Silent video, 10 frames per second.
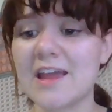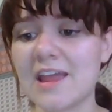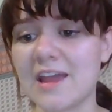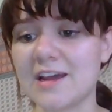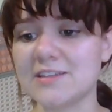
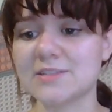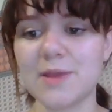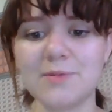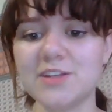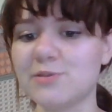and
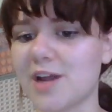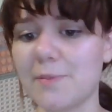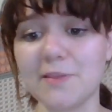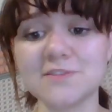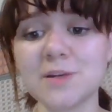maybe do a
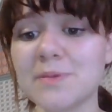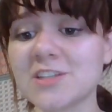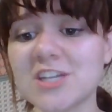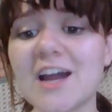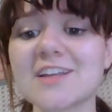couple of jumping
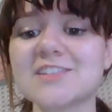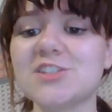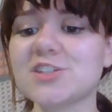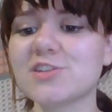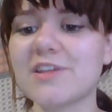jacks
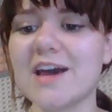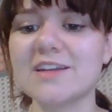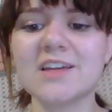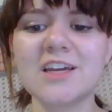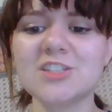just so
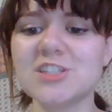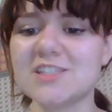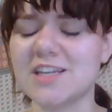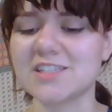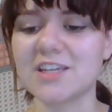that she
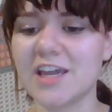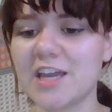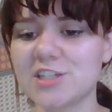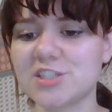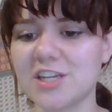stays
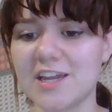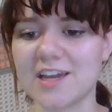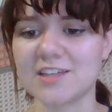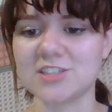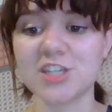engaged
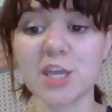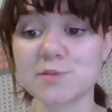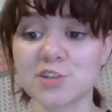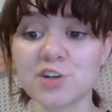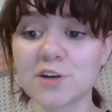and she
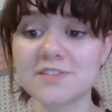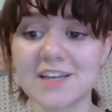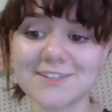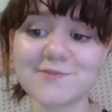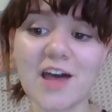keeps her nerve
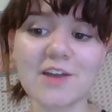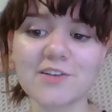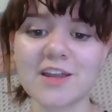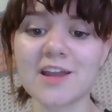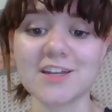cells
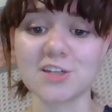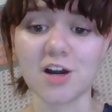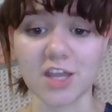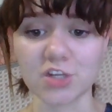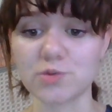firing and
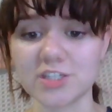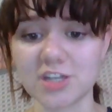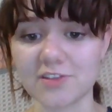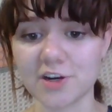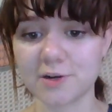talking to each
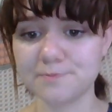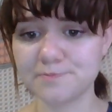other.